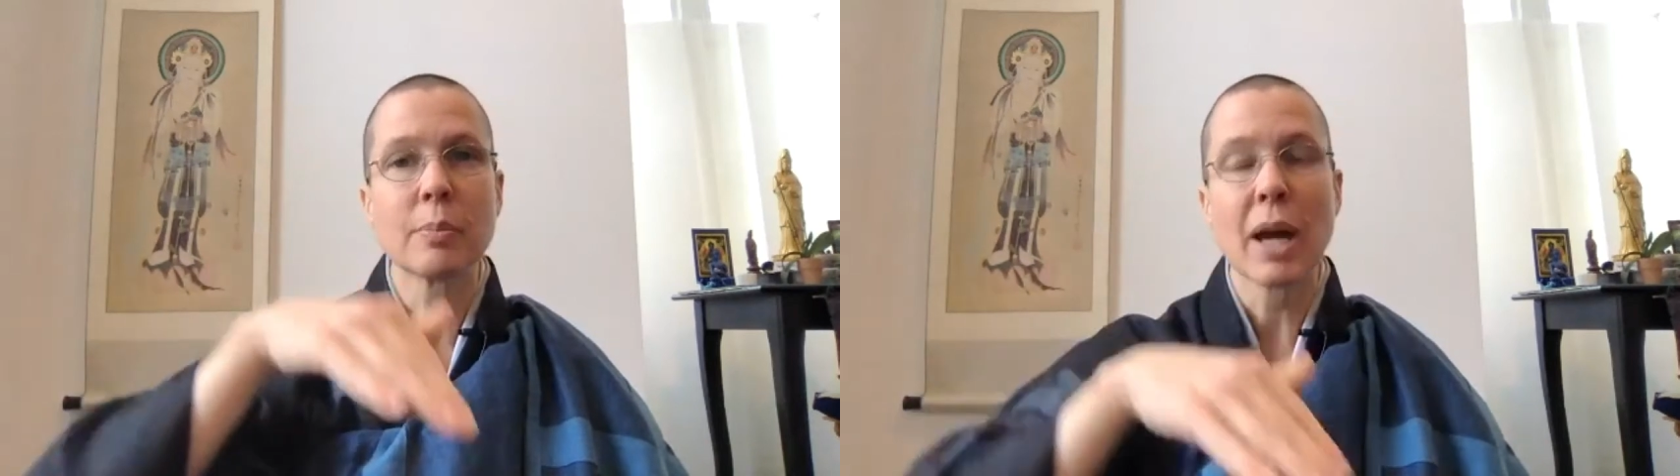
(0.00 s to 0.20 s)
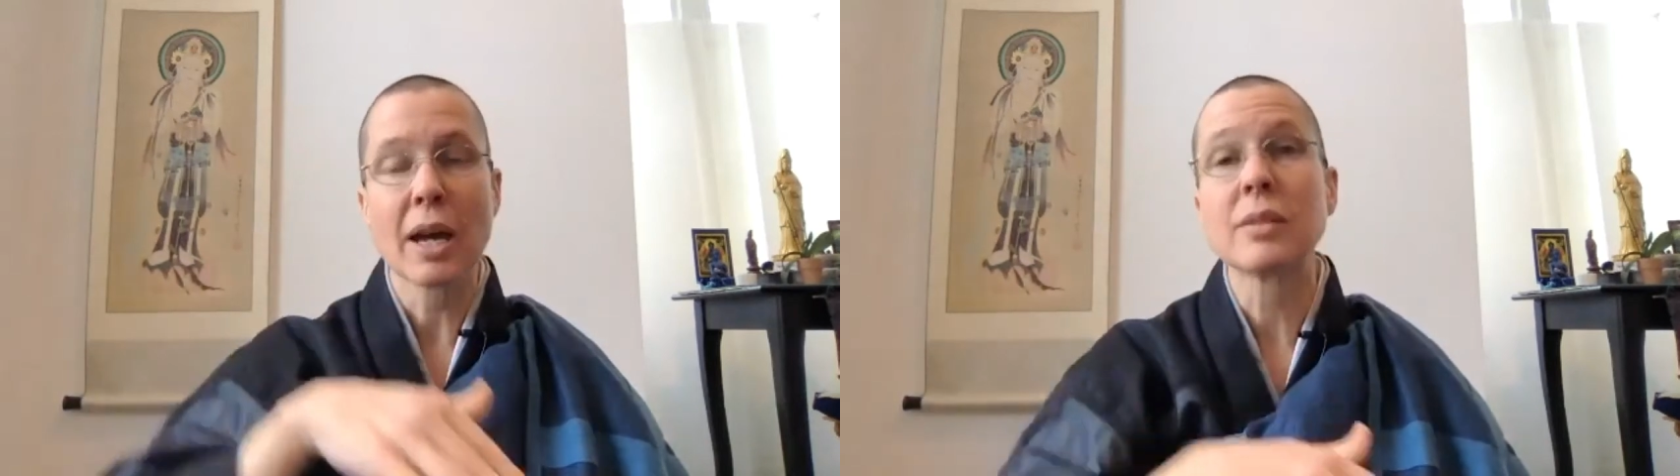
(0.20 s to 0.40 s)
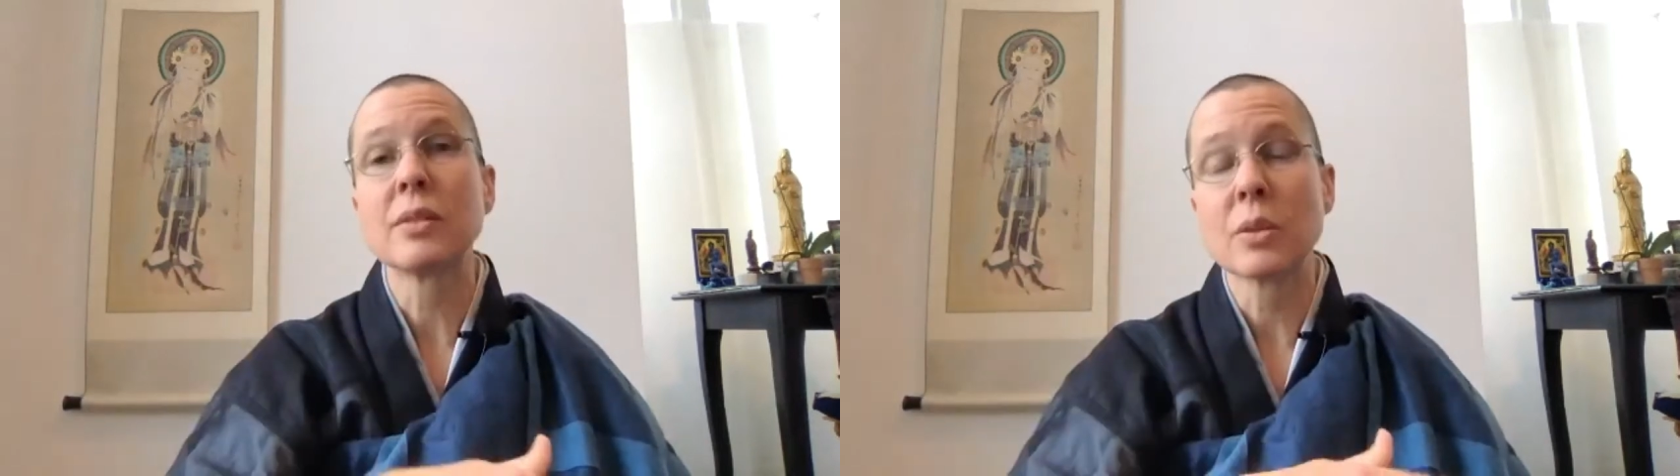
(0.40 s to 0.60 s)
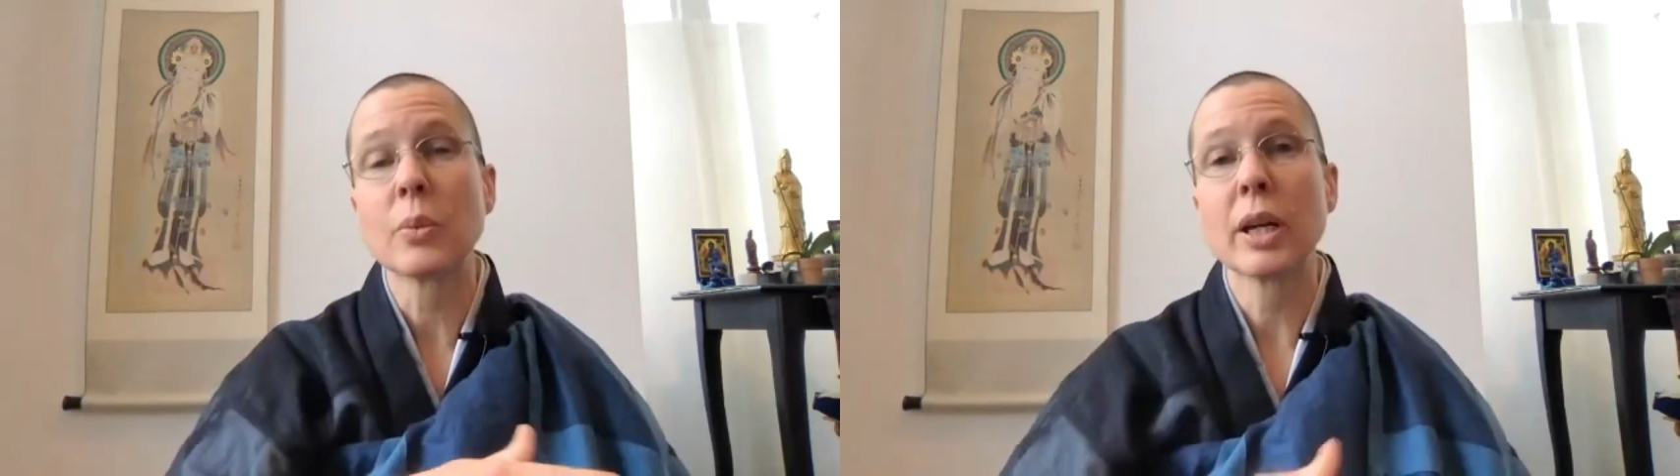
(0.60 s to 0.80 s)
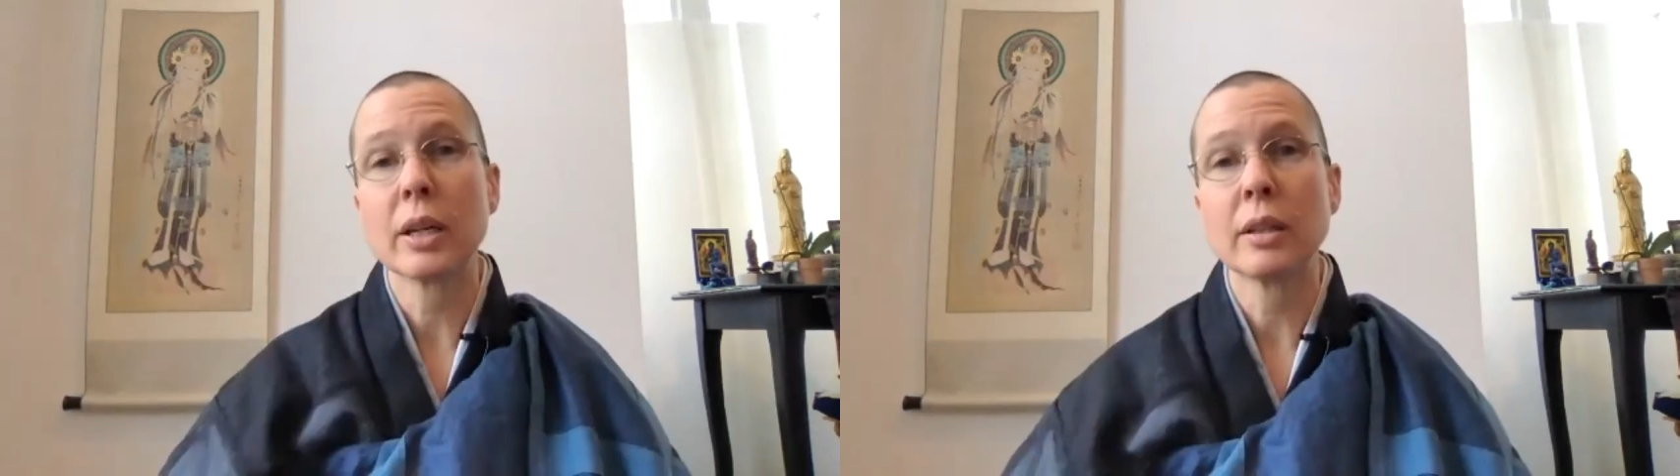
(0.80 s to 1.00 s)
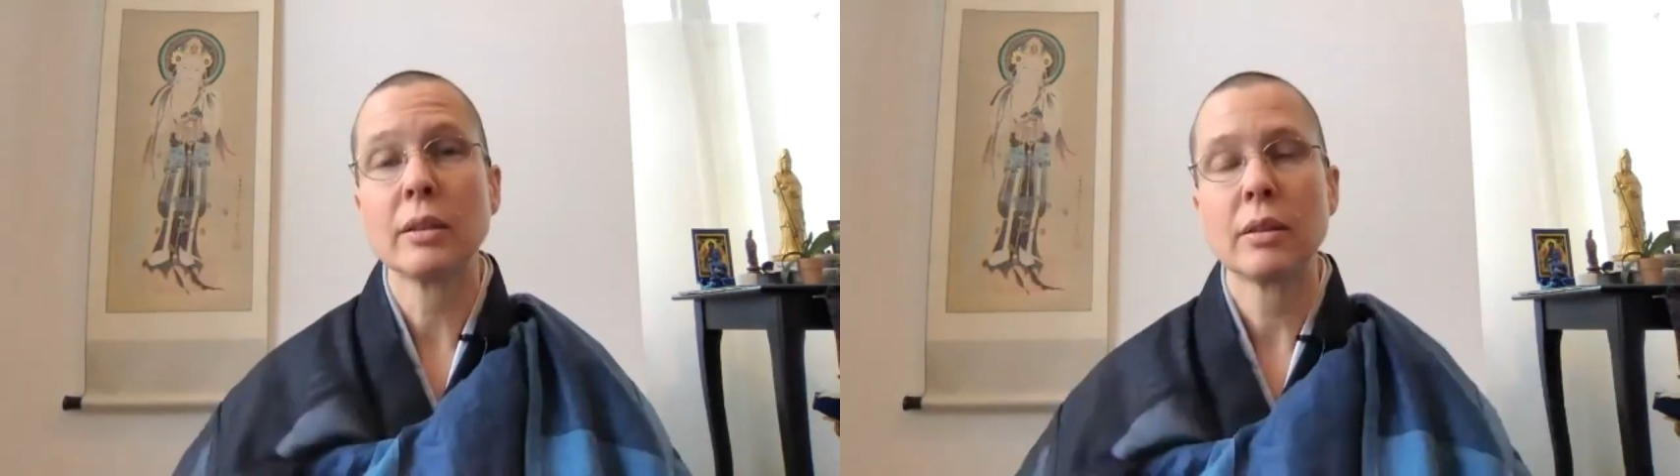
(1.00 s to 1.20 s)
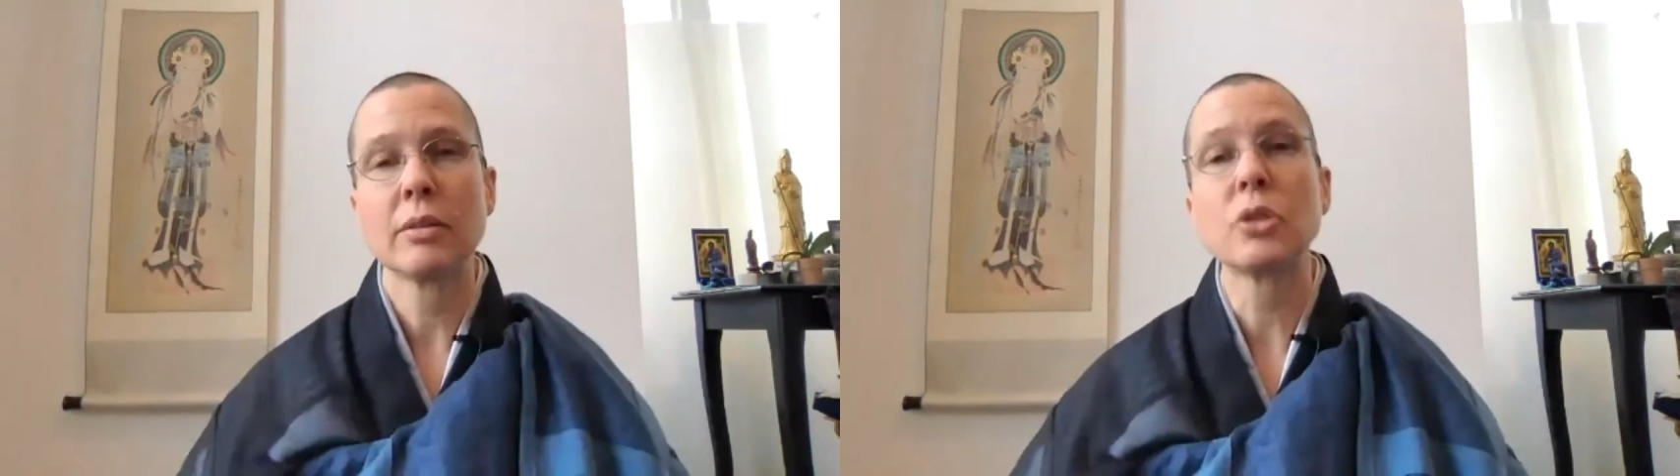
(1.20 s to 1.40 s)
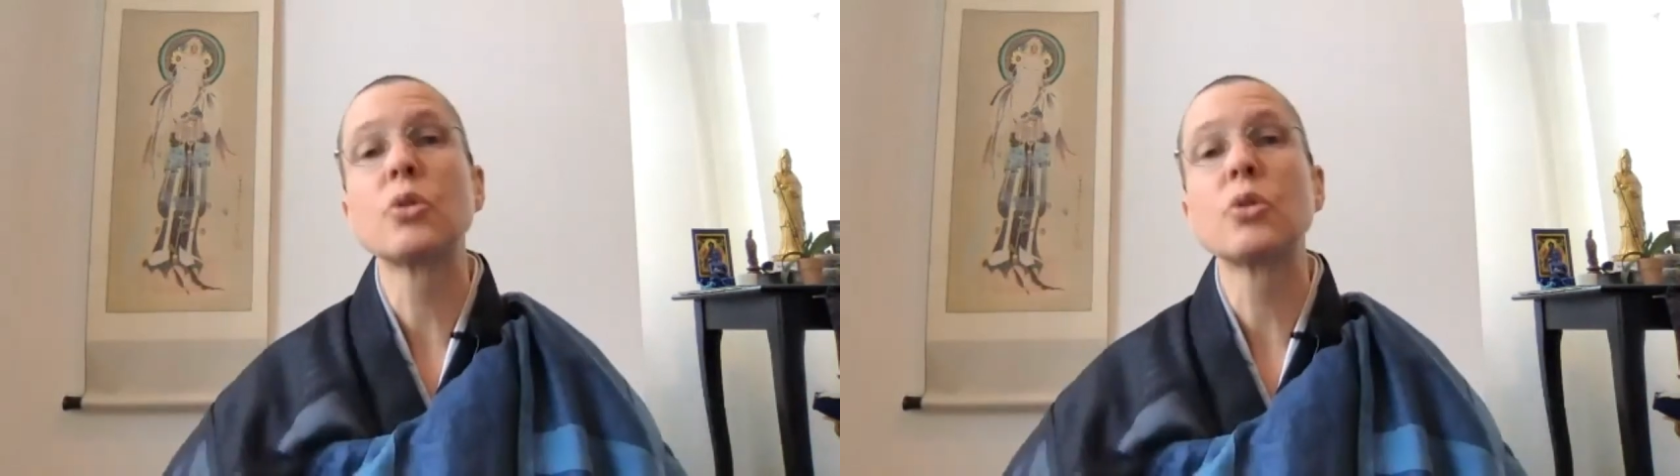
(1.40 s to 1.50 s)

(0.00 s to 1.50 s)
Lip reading: passes away, the